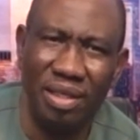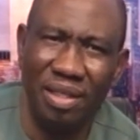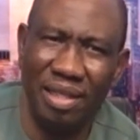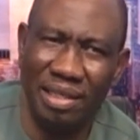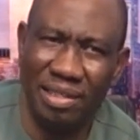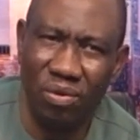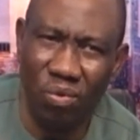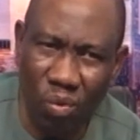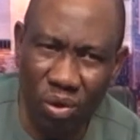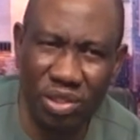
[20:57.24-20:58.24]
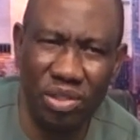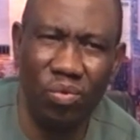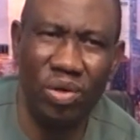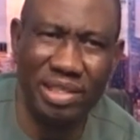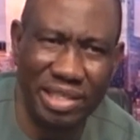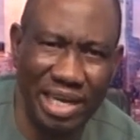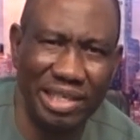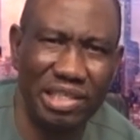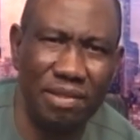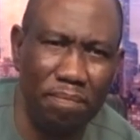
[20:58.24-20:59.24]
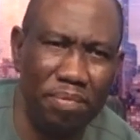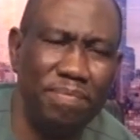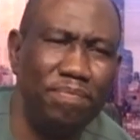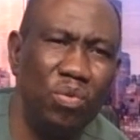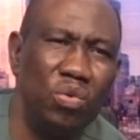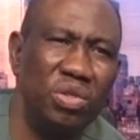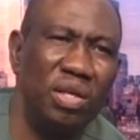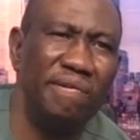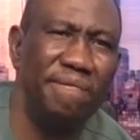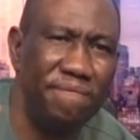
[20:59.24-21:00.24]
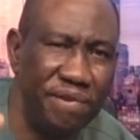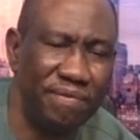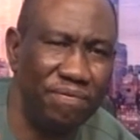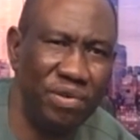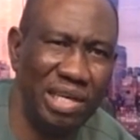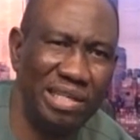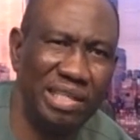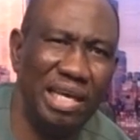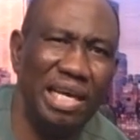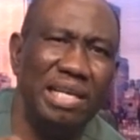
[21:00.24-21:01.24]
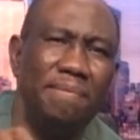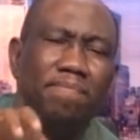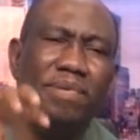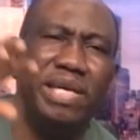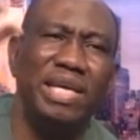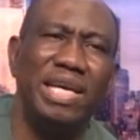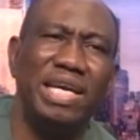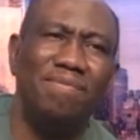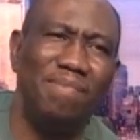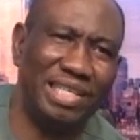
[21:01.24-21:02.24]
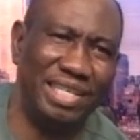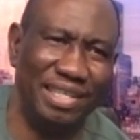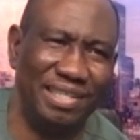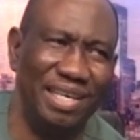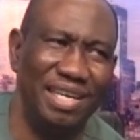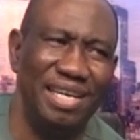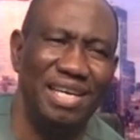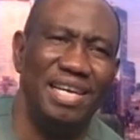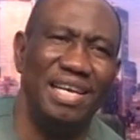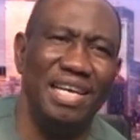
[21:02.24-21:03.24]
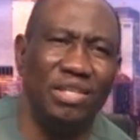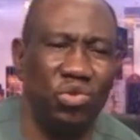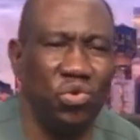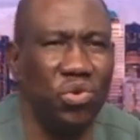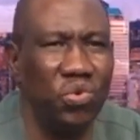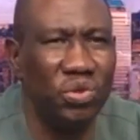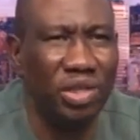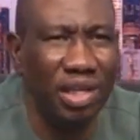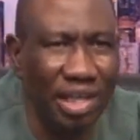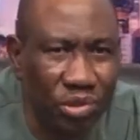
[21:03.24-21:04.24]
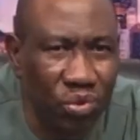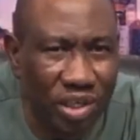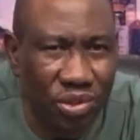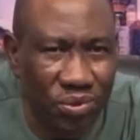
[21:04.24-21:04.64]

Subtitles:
that what will test people's faithfulness in big matters is to use little